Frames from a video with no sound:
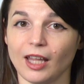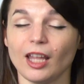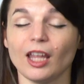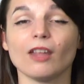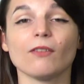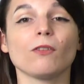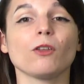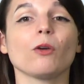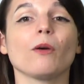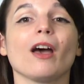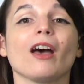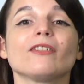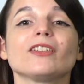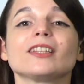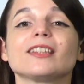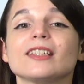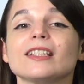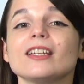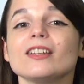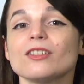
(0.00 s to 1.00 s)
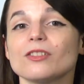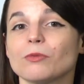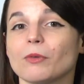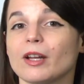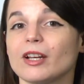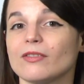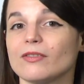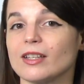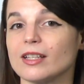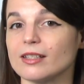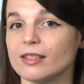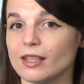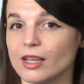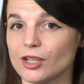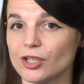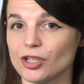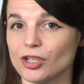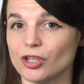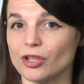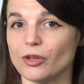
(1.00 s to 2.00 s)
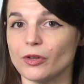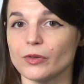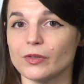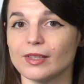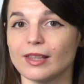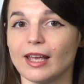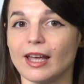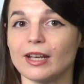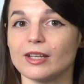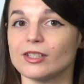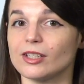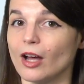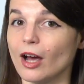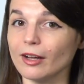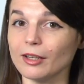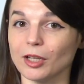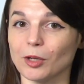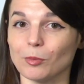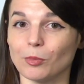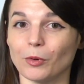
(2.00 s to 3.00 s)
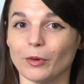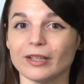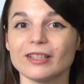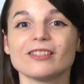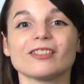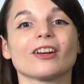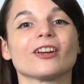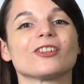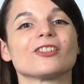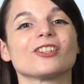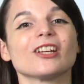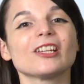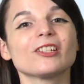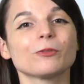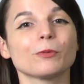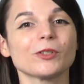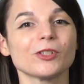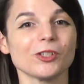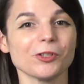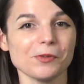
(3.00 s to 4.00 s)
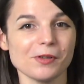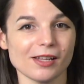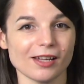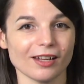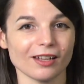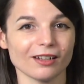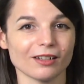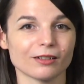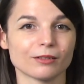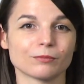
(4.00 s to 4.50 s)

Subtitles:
If you have at least one of these issues, then talking points are just what you need.